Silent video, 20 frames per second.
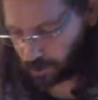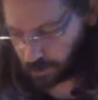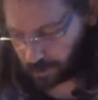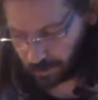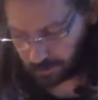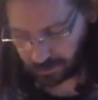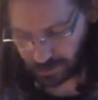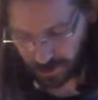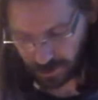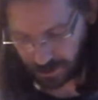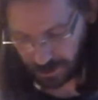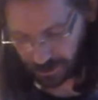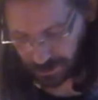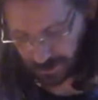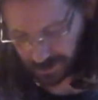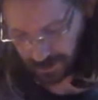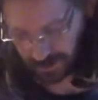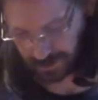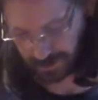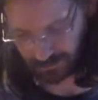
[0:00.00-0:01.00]
warp over there,
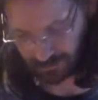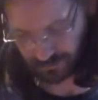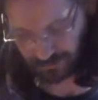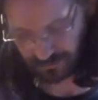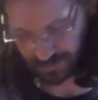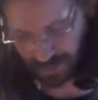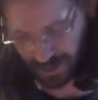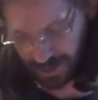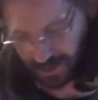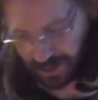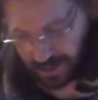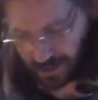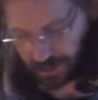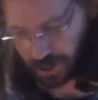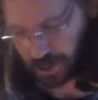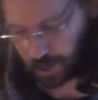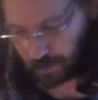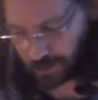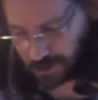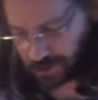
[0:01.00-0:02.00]

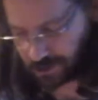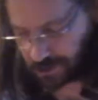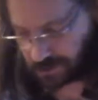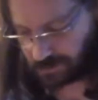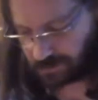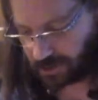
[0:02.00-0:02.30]
camera just